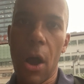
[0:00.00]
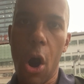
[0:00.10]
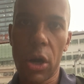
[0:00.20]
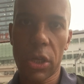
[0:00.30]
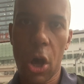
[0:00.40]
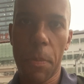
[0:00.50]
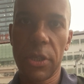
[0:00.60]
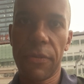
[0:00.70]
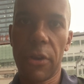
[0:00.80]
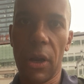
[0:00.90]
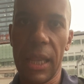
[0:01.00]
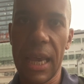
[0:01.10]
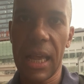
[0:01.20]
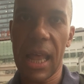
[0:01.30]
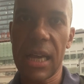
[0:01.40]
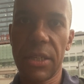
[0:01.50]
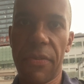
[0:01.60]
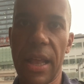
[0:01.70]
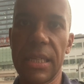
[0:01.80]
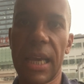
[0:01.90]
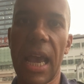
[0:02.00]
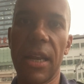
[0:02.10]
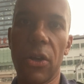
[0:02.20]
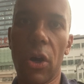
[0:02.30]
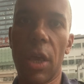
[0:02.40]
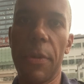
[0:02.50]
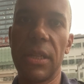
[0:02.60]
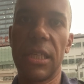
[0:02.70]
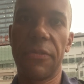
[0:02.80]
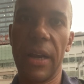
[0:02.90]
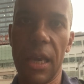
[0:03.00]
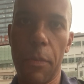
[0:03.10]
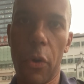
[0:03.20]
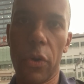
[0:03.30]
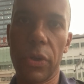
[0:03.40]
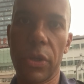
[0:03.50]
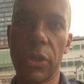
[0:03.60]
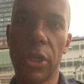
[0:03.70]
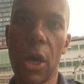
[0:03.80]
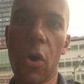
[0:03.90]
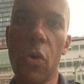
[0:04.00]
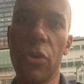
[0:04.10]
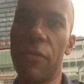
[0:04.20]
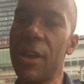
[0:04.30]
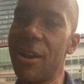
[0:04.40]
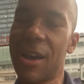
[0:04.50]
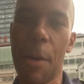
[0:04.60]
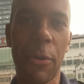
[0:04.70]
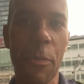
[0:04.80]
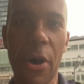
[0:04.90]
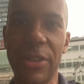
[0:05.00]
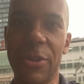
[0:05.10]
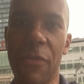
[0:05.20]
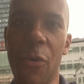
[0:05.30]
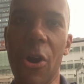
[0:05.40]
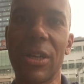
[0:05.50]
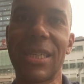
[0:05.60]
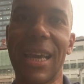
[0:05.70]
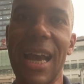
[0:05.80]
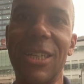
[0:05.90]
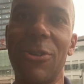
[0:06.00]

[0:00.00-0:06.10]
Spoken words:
hard copies of your legalized authenticated documents is really important. So you've done a couple of months of work to get your